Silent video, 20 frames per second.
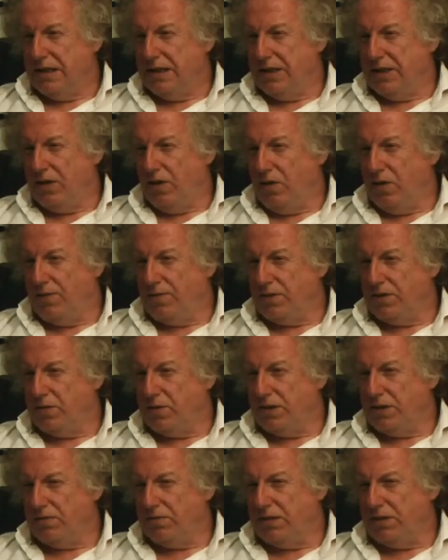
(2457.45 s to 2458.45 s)
And because Oliver
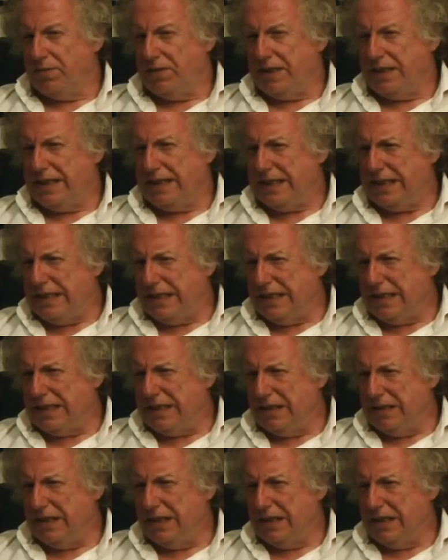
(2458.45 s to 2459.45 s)
Twist written by
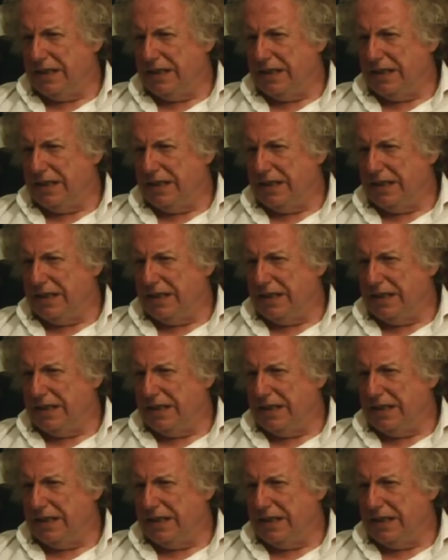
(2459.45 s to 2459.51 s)
Dickens.